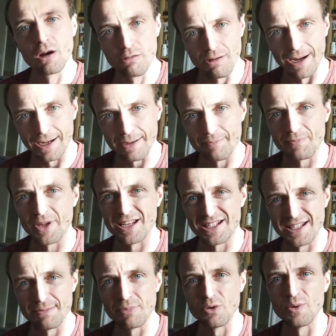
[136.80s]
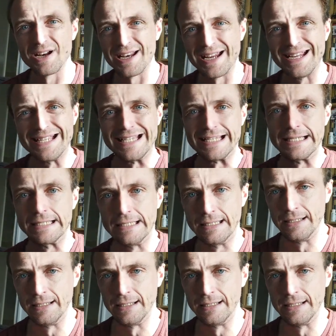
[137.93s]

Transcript: quick and simple and easy.